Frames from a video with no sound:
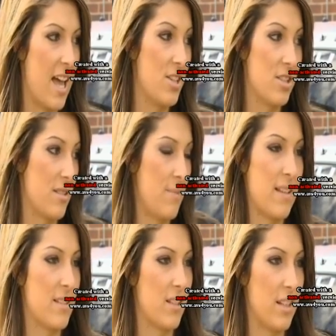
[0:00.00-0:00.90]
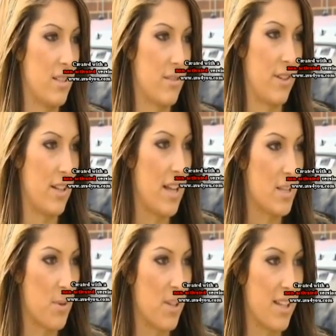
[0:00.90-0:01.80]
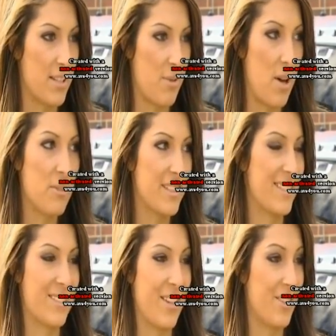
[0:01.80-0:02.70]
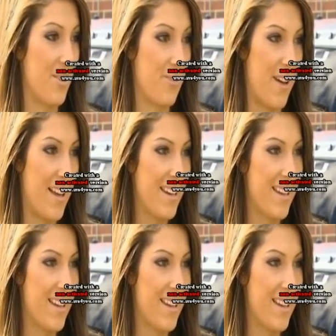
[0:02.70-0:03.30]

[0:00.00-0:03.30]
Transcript: and just basically just freelance modelling as well, which is a lot of fun.